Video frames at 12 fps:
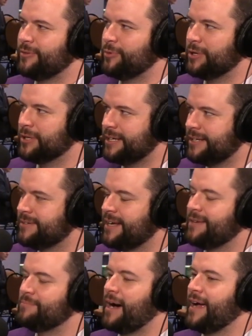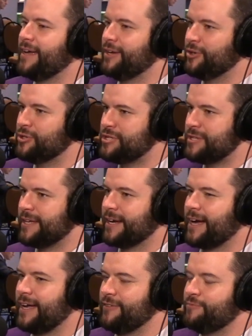and really my energy
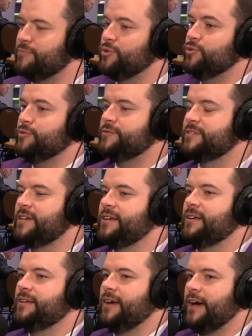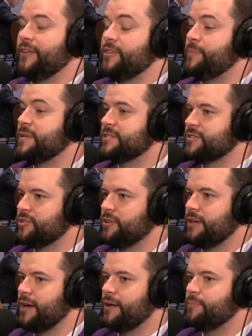that kind of moved the business
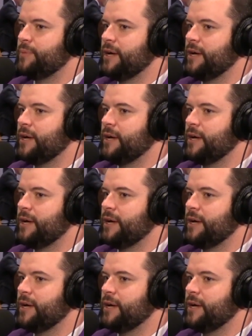early on.